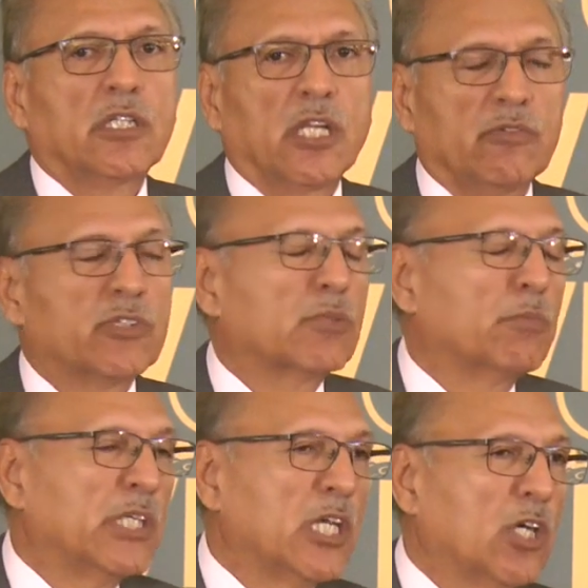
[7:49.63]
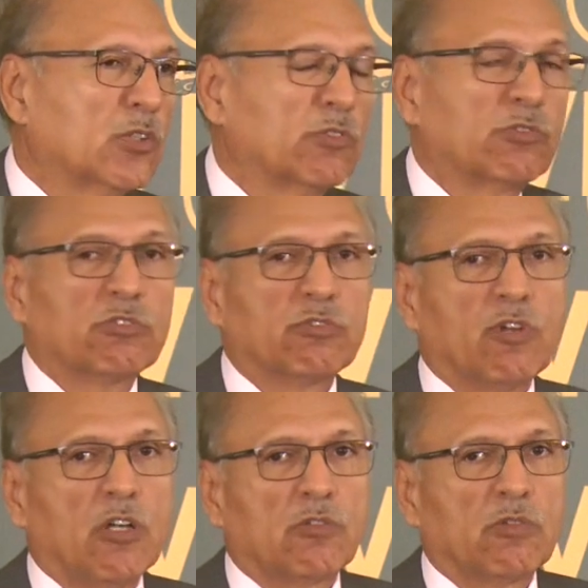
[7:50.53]
television media houses which we
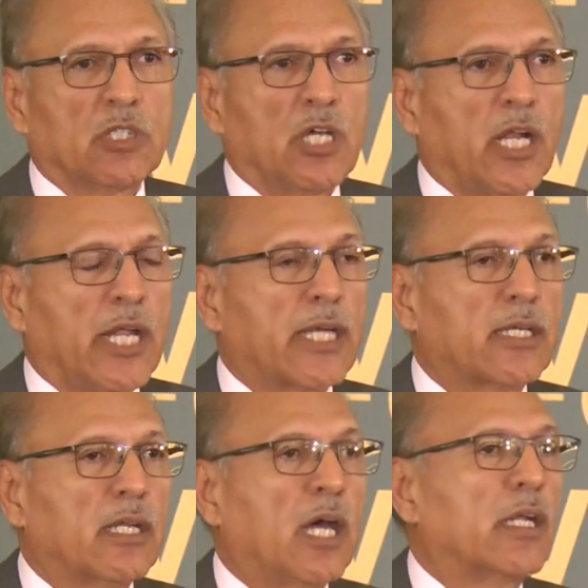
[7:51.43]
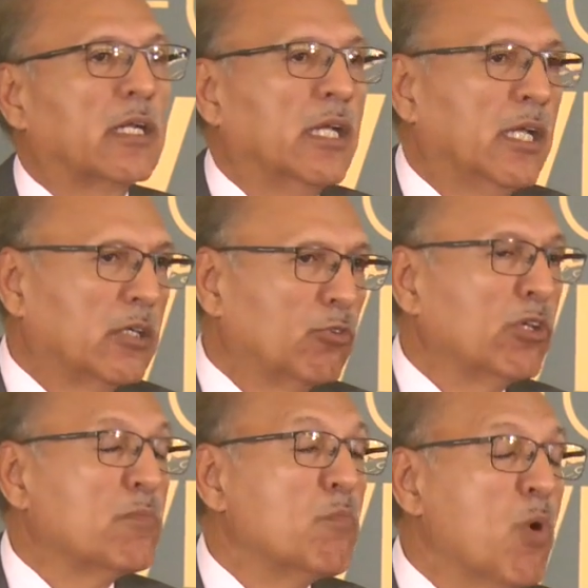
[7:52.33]
found were, are, act, are
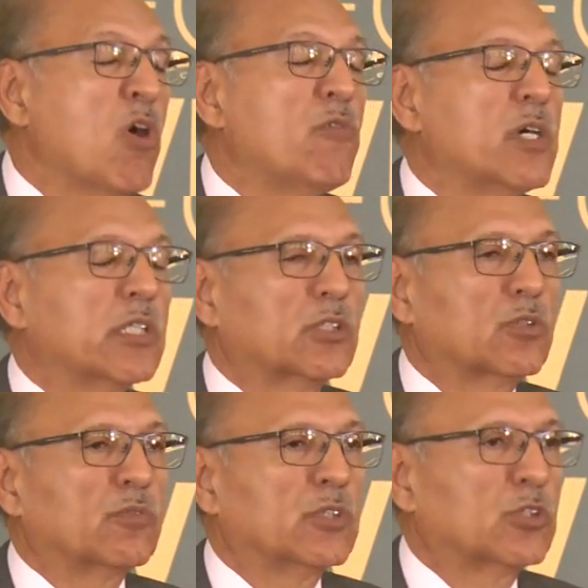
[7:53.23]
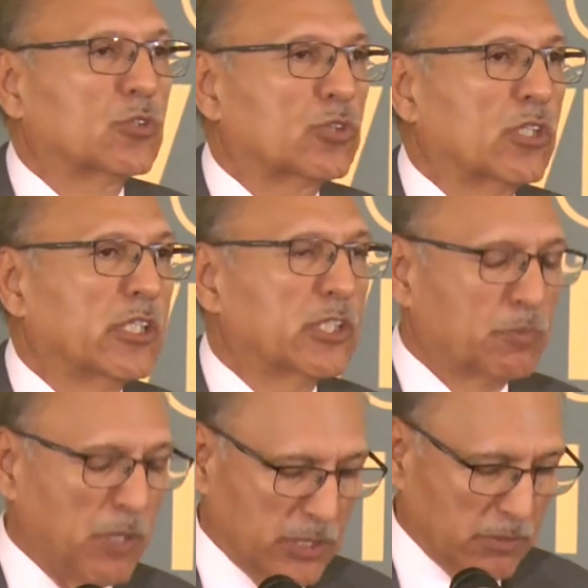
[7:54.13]
doing more work so, with socially
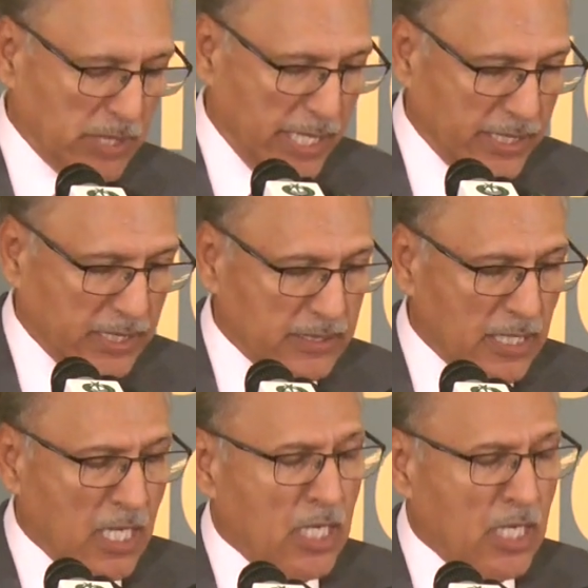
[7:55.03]
responsible ideas.